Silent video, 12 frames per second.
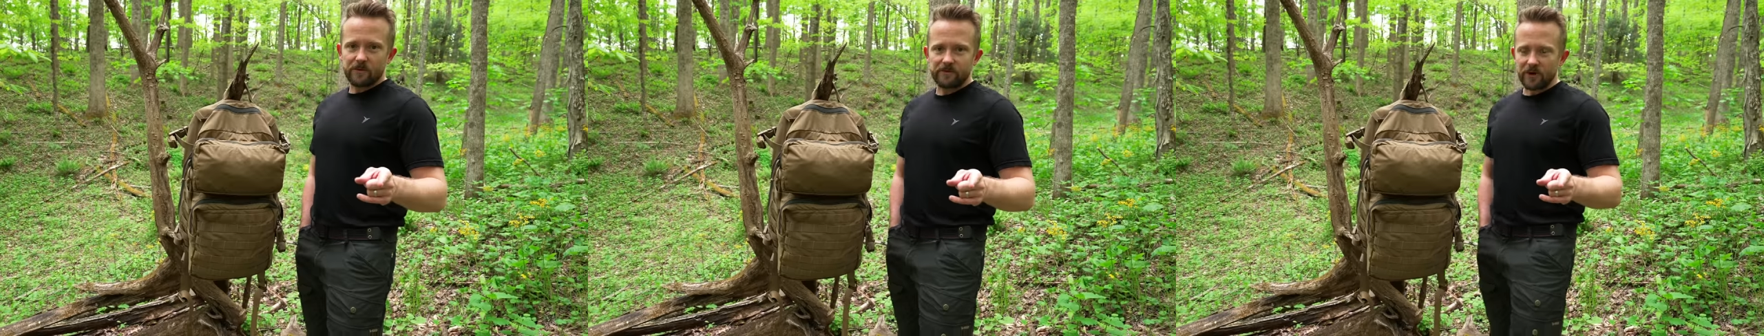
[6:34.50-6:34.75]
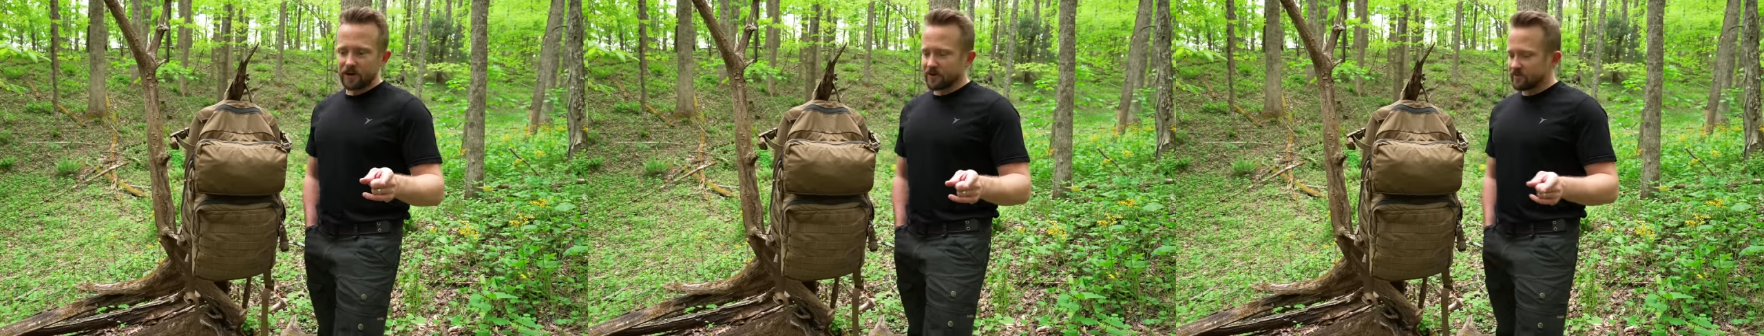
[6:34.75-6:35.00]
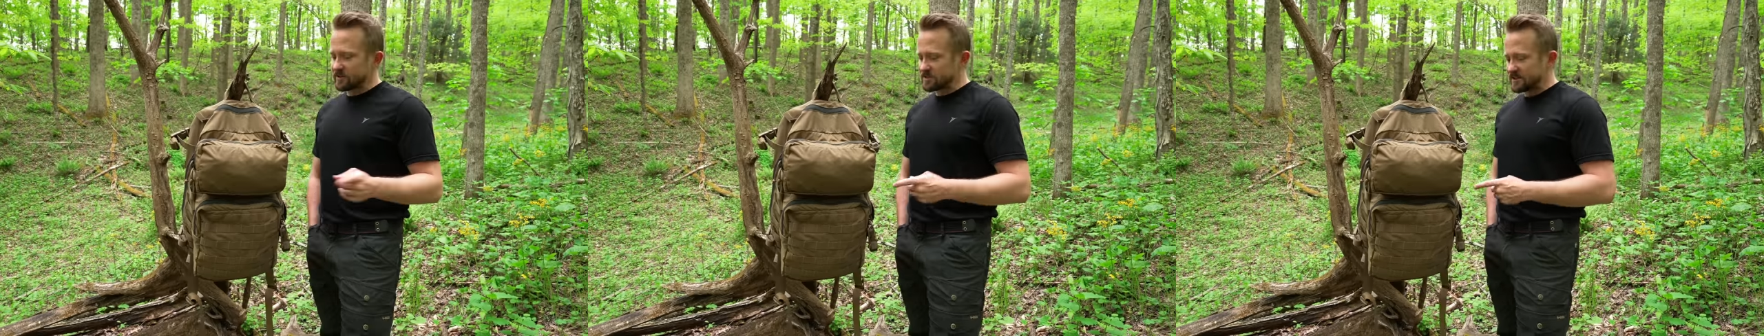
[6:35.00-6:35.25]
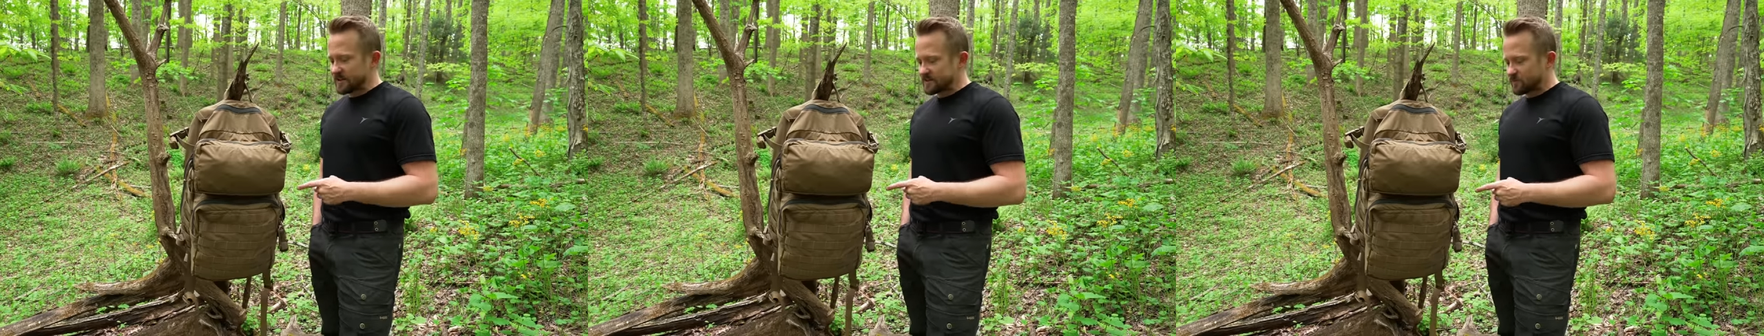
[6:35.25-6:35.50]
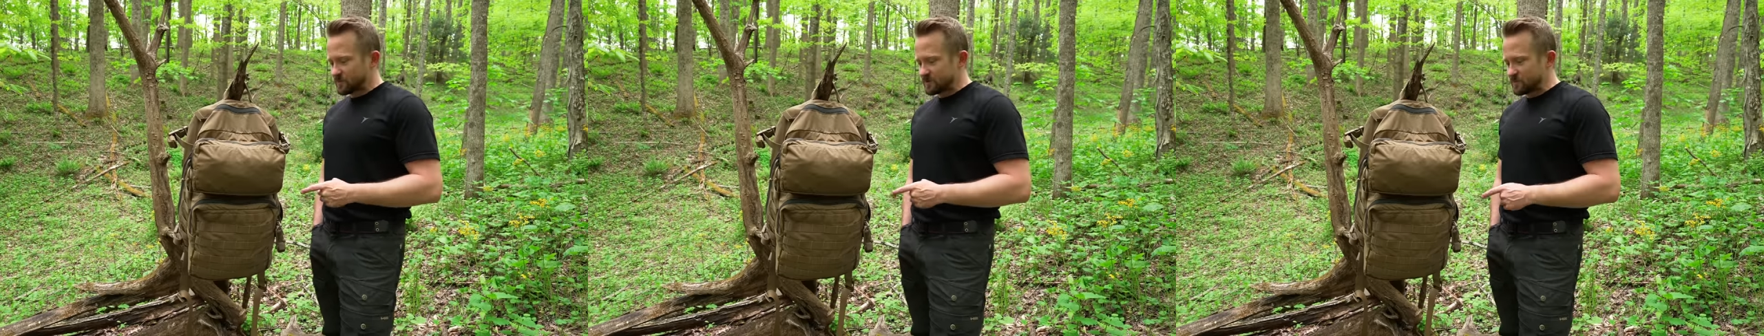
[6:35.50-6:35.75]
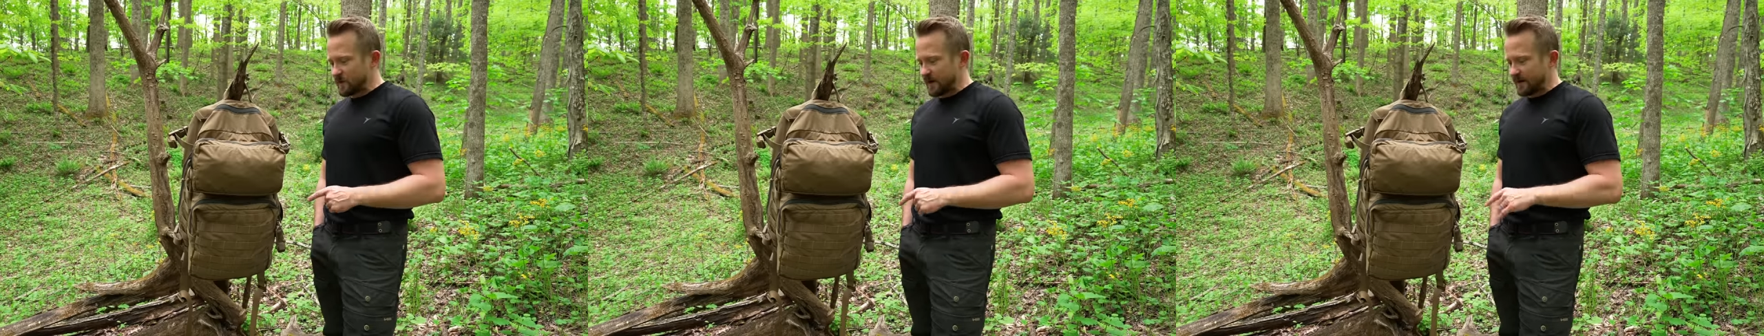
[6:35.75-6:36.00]
We've gone over the stats for this
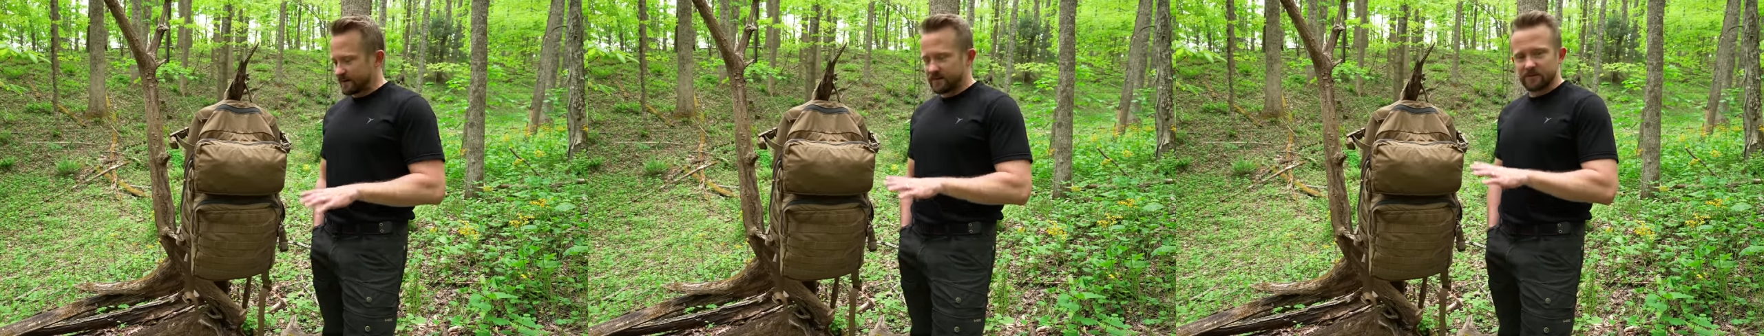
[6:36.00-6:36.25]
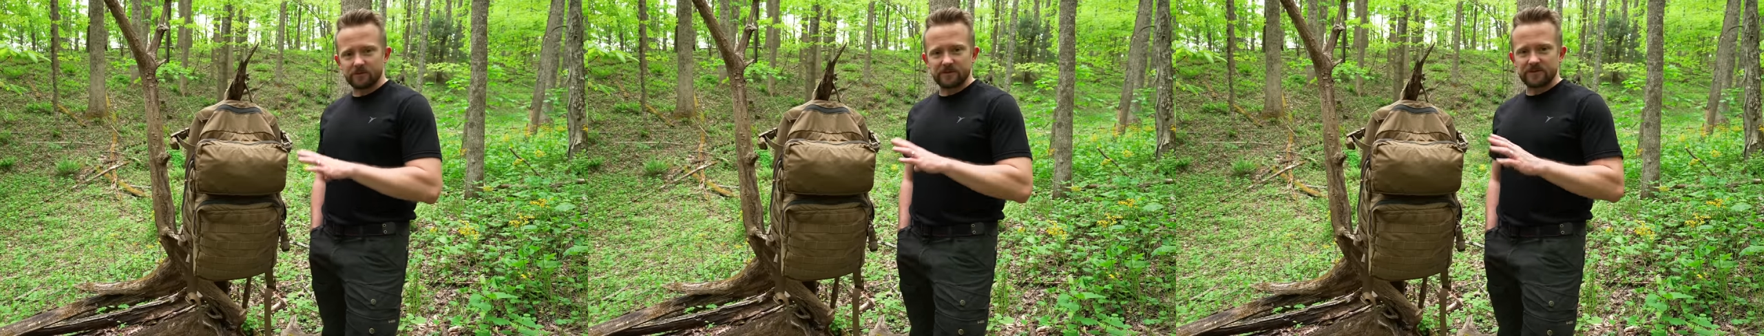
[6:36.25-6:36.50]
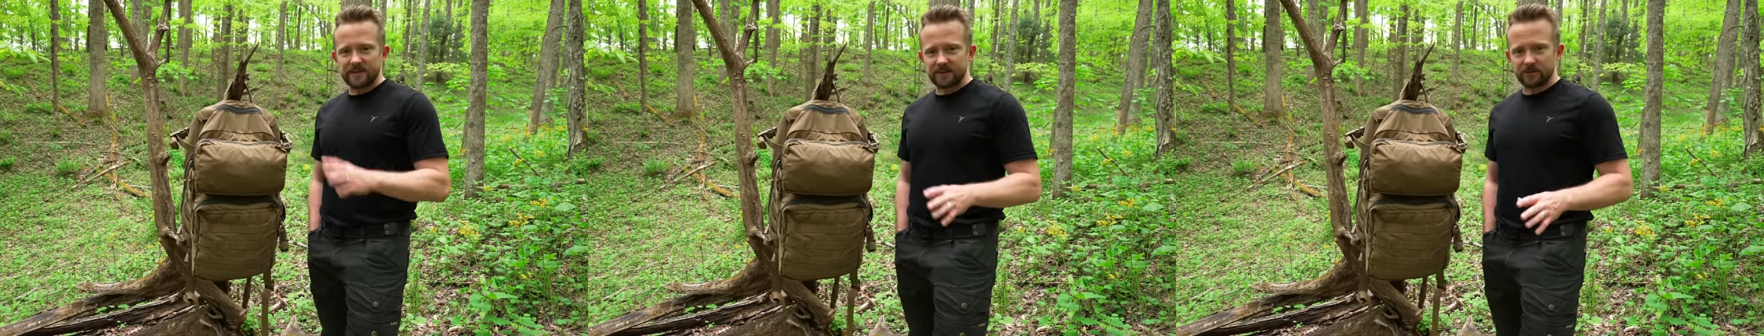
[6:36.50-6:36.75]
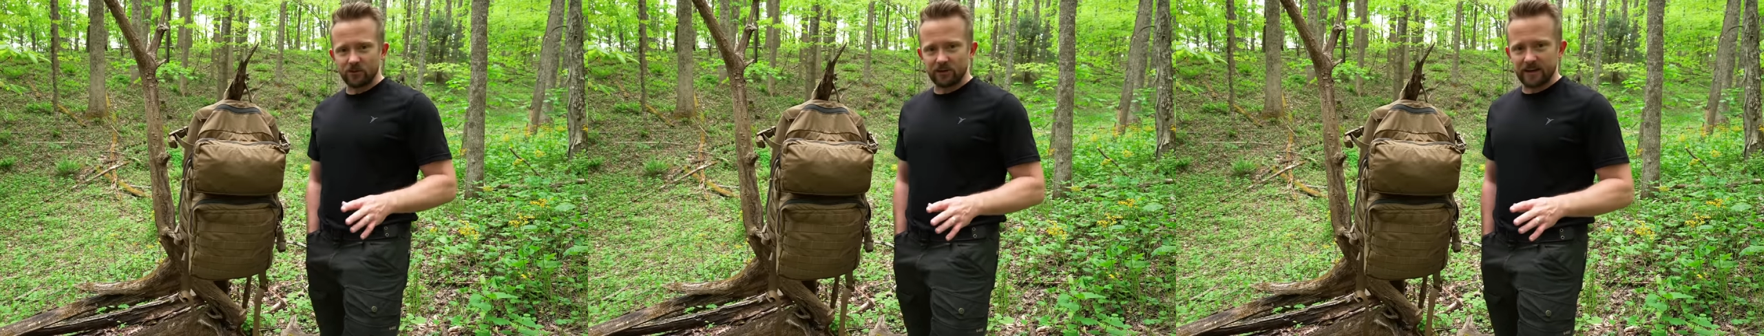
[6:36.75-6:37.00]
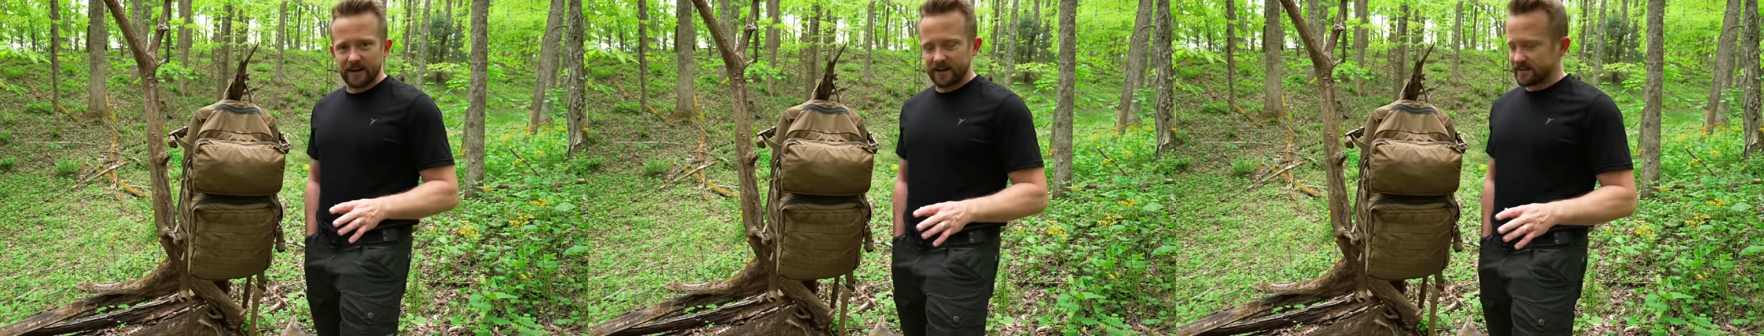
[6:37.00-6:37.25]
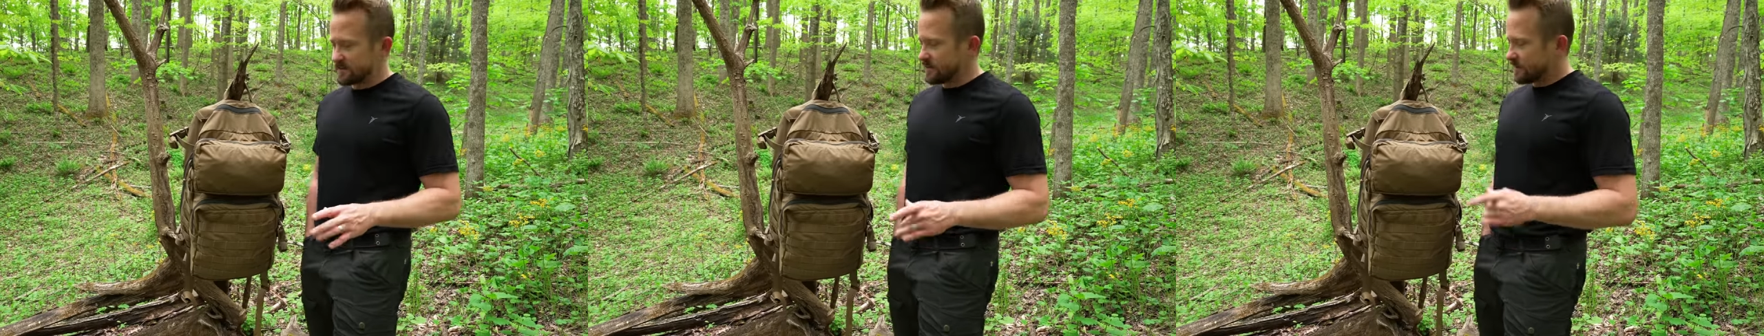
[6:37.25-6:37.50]
pack. We've taken a look at
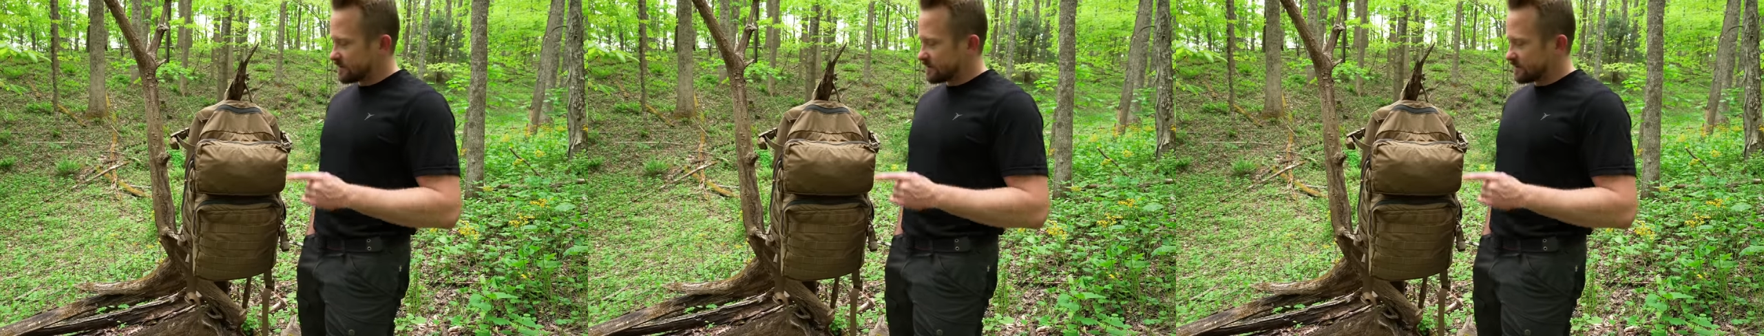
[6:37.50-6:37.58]
it.